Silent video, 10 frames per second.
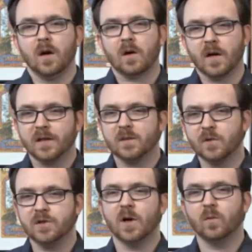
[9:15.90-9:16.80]
Our
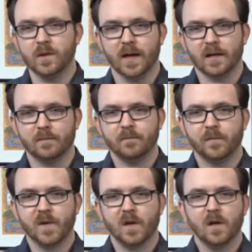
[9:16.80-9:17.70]
customers don't yet.
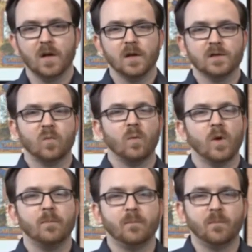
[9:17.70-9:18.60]
So when
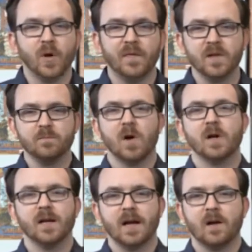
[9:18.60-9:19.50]
we put this
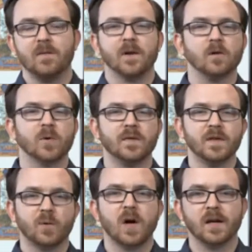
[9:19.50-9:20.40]
marketing out there, put
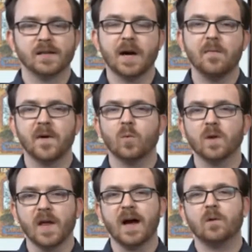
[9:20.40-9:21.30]
these products out there
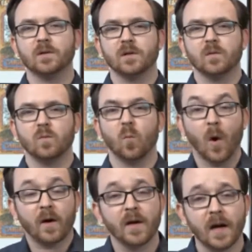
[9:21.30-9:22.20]
without
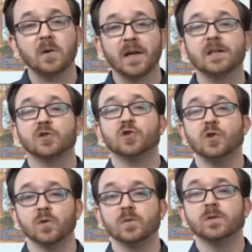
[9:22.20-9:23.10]
wearing our guests'
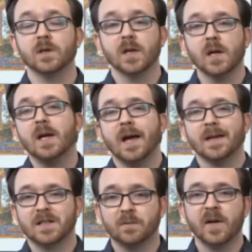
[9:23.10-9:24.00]
shoes and
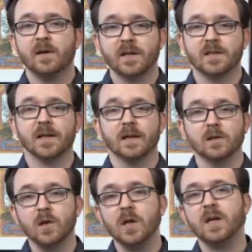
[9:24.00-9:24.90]
experiencing it,
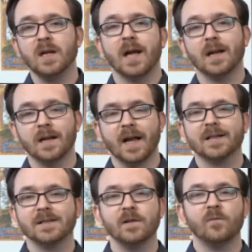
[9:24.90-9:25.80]
looking at it
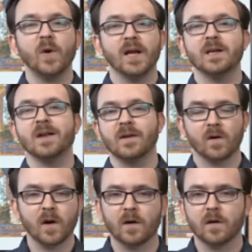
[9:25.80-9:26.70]
as if we had
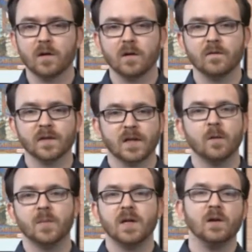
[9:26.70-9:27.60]
never heard of this
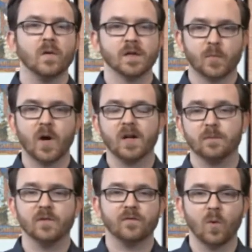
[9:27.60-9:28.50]
company or this product
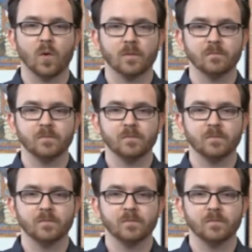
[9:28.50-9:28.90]
before,